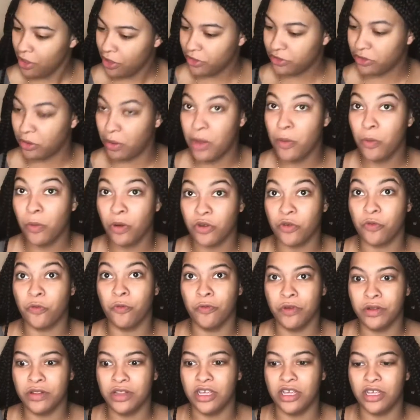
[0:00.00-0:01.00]
So it worked
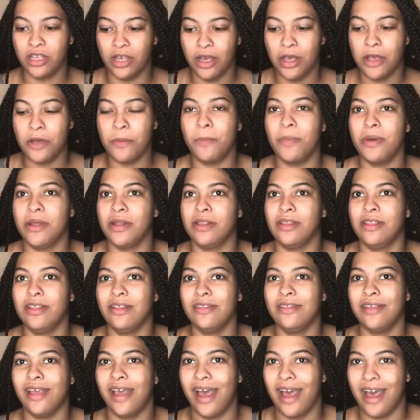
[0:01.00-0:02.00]
really good, but
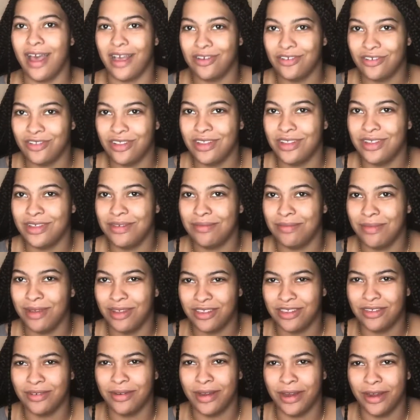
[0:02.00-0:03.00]
this actually
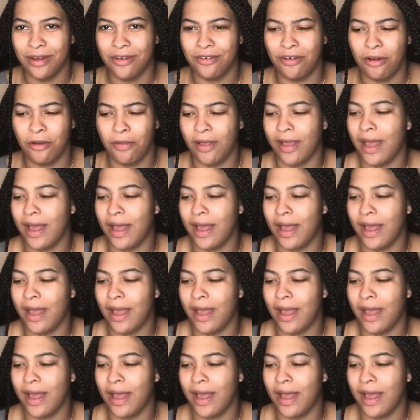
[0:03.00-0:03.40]
makes your hair grow.